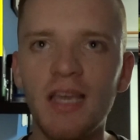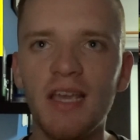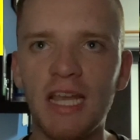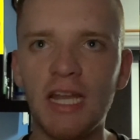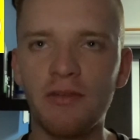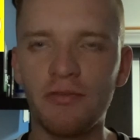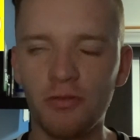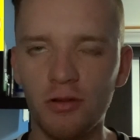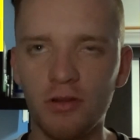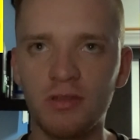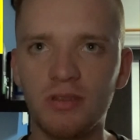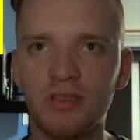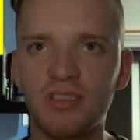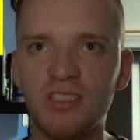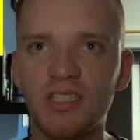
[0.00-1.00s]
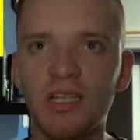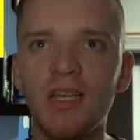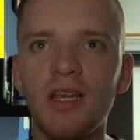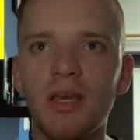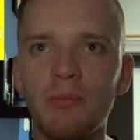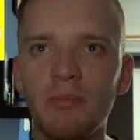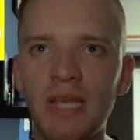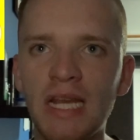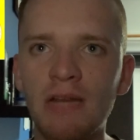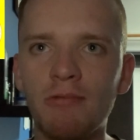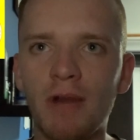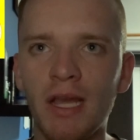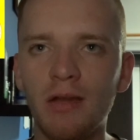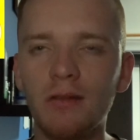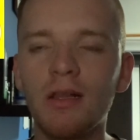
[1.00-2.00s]
in front.
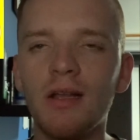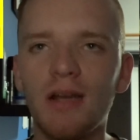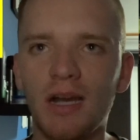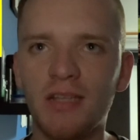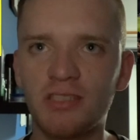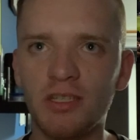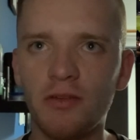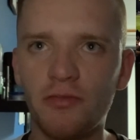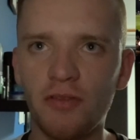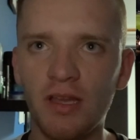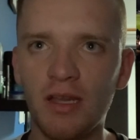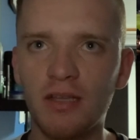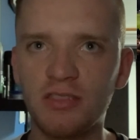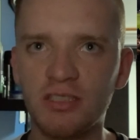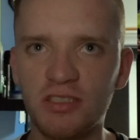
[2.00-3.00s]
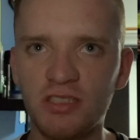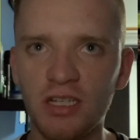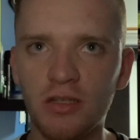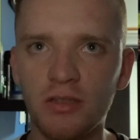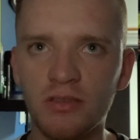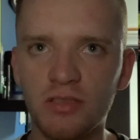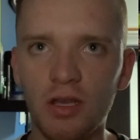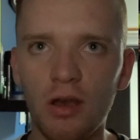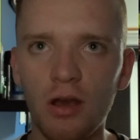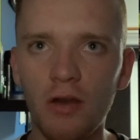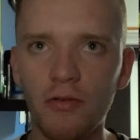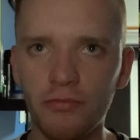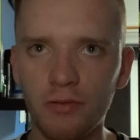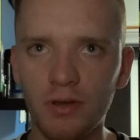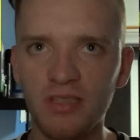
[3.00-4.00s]
Meanwhile, I do think the second
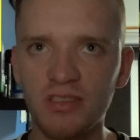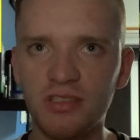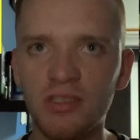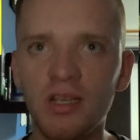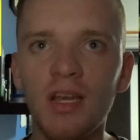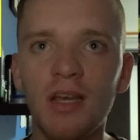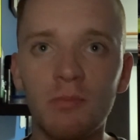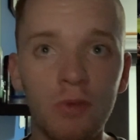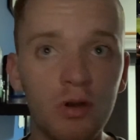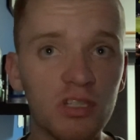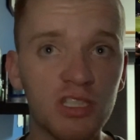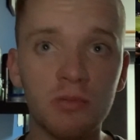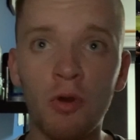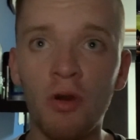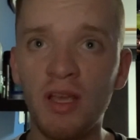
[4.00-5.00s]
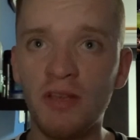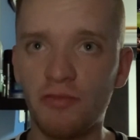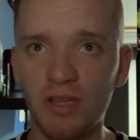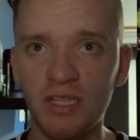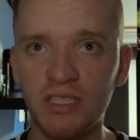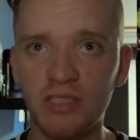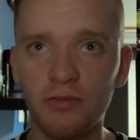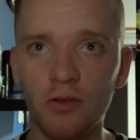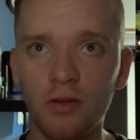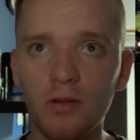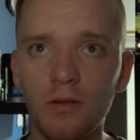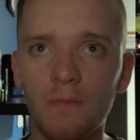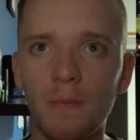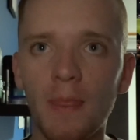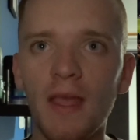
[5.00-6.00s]
half was much more eventful,
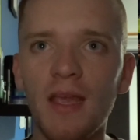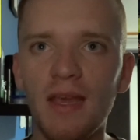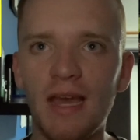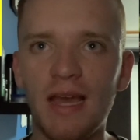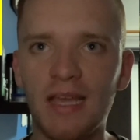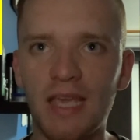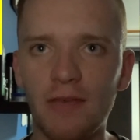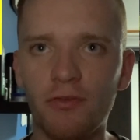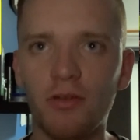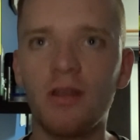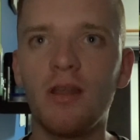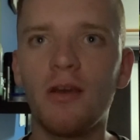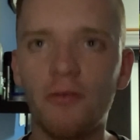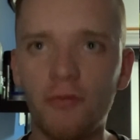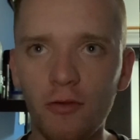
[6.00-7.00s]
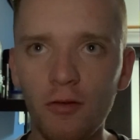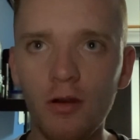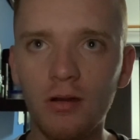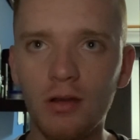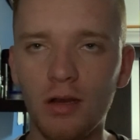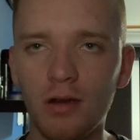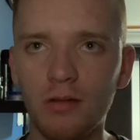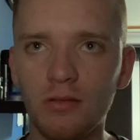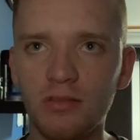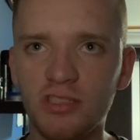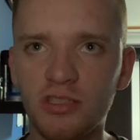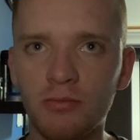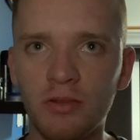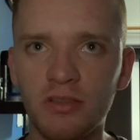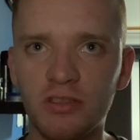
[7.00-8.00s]
given 4 goals
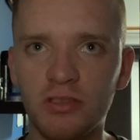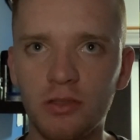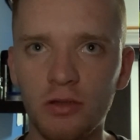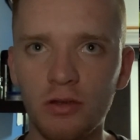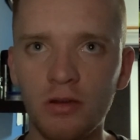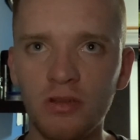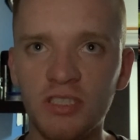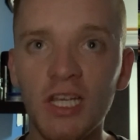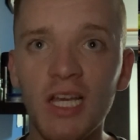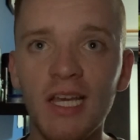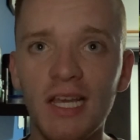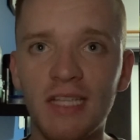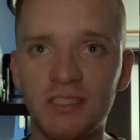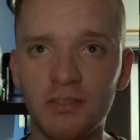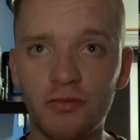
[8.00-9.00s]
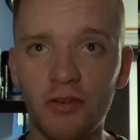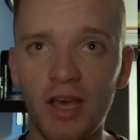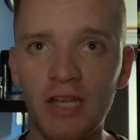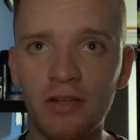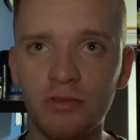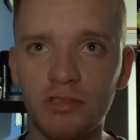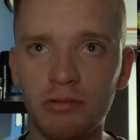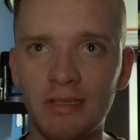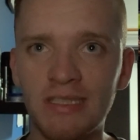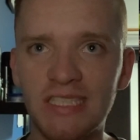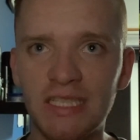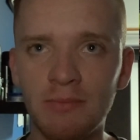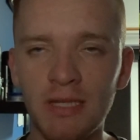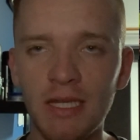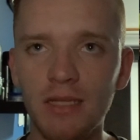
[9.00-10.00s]
were scored in the final 20
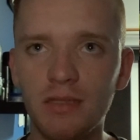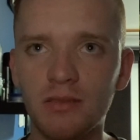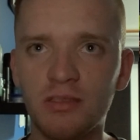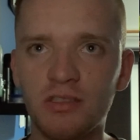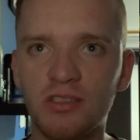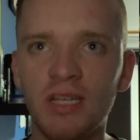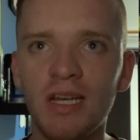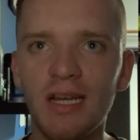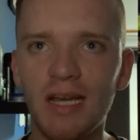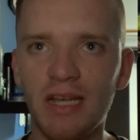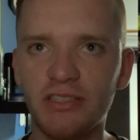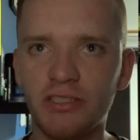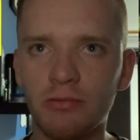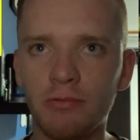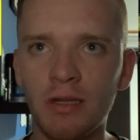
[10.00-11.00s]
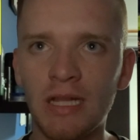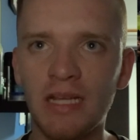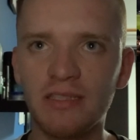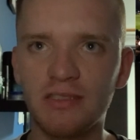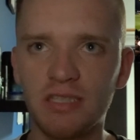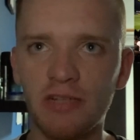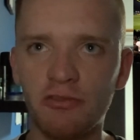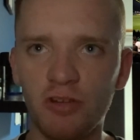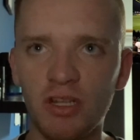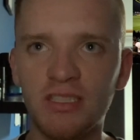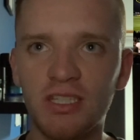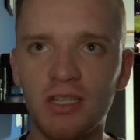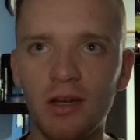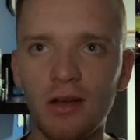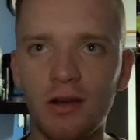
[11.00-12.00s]
minutes, as well as a red
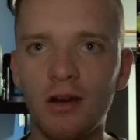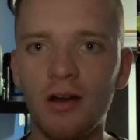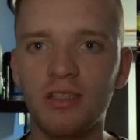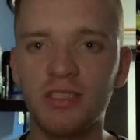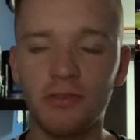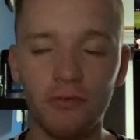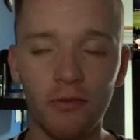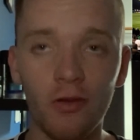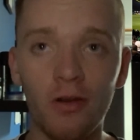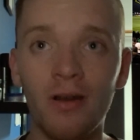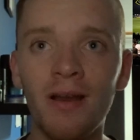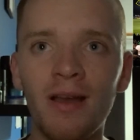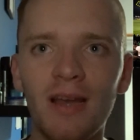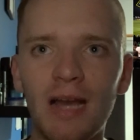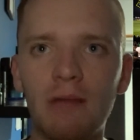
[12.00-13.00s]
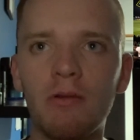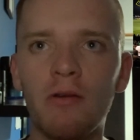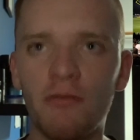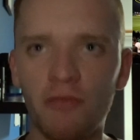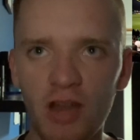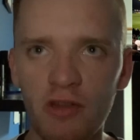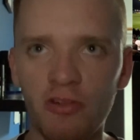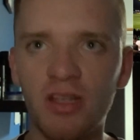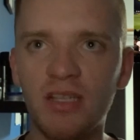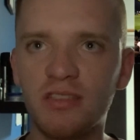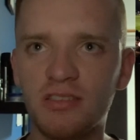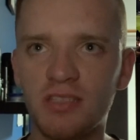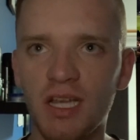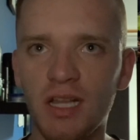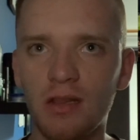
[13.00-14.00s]
card for our very
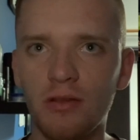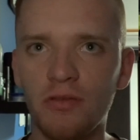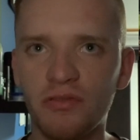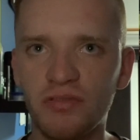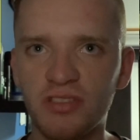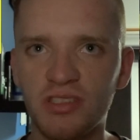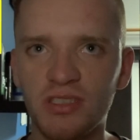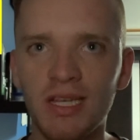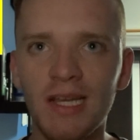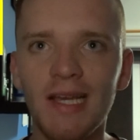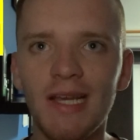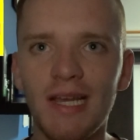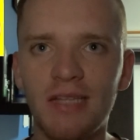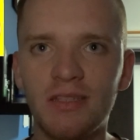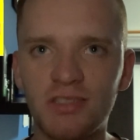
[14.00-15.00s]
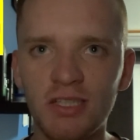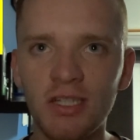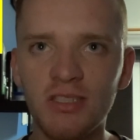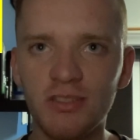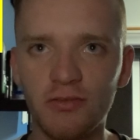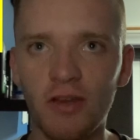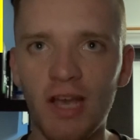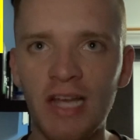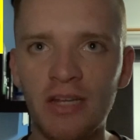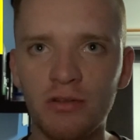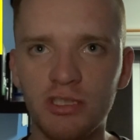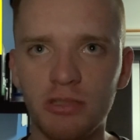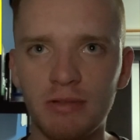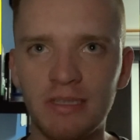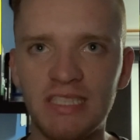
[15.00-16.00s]
selves. Into the final
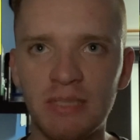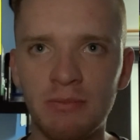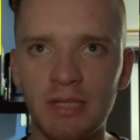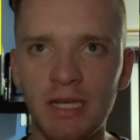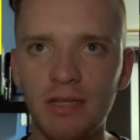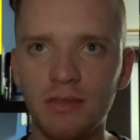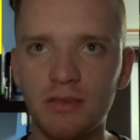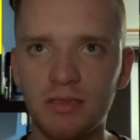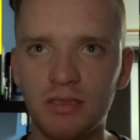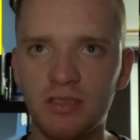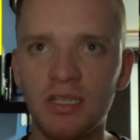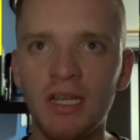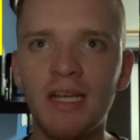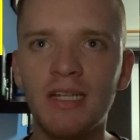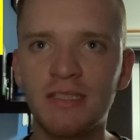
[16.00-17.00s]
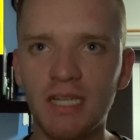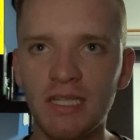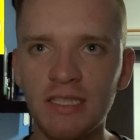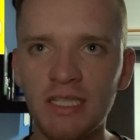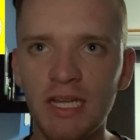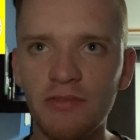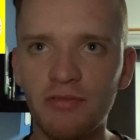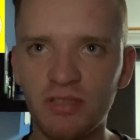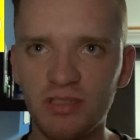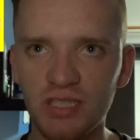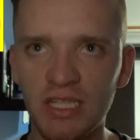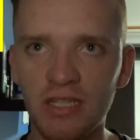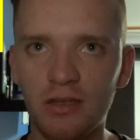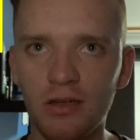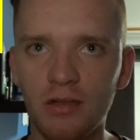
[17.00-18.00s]
20 minutes, Danny
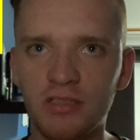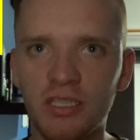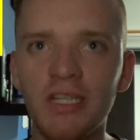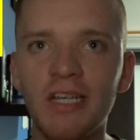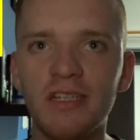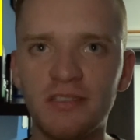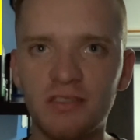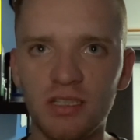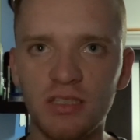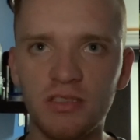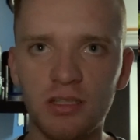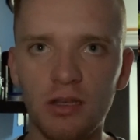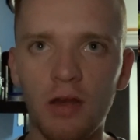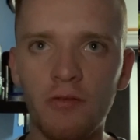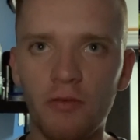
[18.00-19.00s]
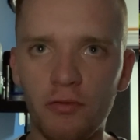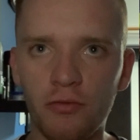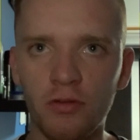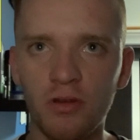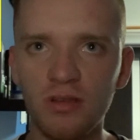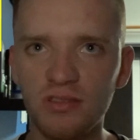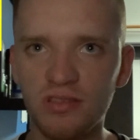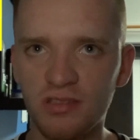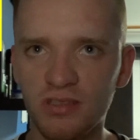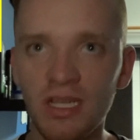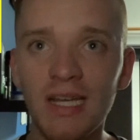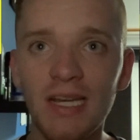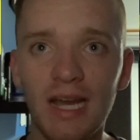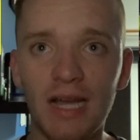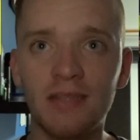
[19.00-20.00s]
Livesey got sent off for us,
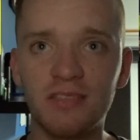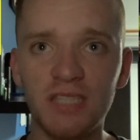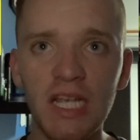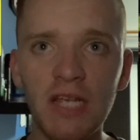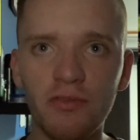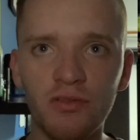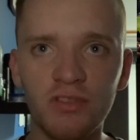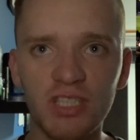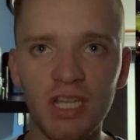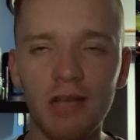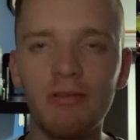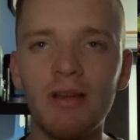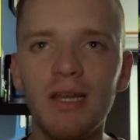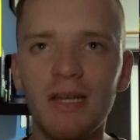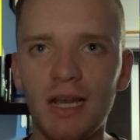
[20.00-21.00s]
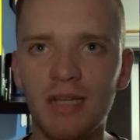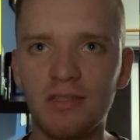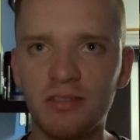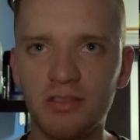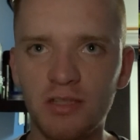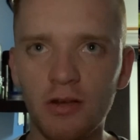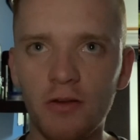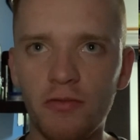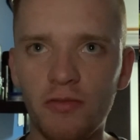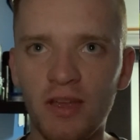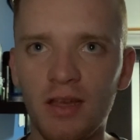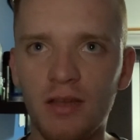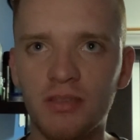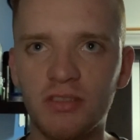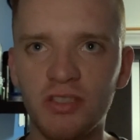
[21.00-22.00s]
and even though I still
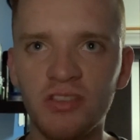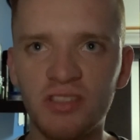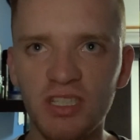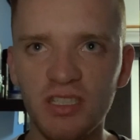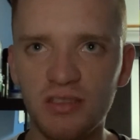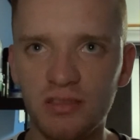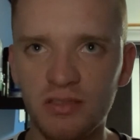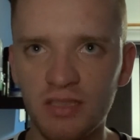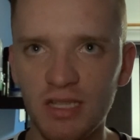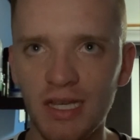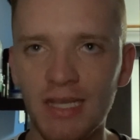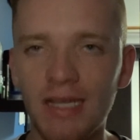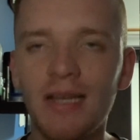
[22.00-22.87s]
think to this day,